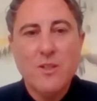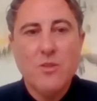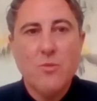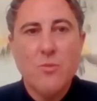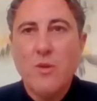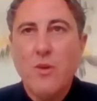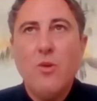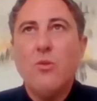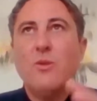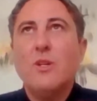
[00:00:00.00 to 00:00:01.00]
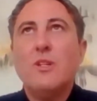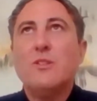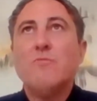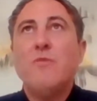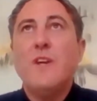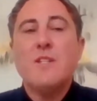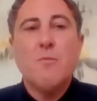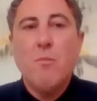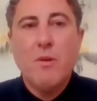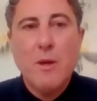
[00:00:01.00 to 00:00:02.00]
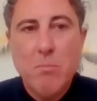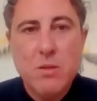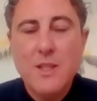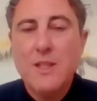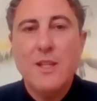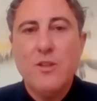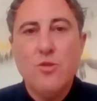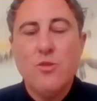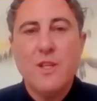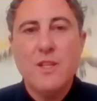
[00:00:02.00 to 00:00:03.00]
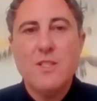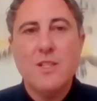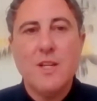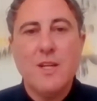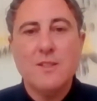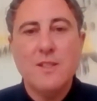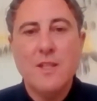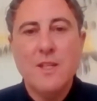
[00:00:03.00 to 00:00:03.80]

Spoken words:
We're all facing completely new things here, and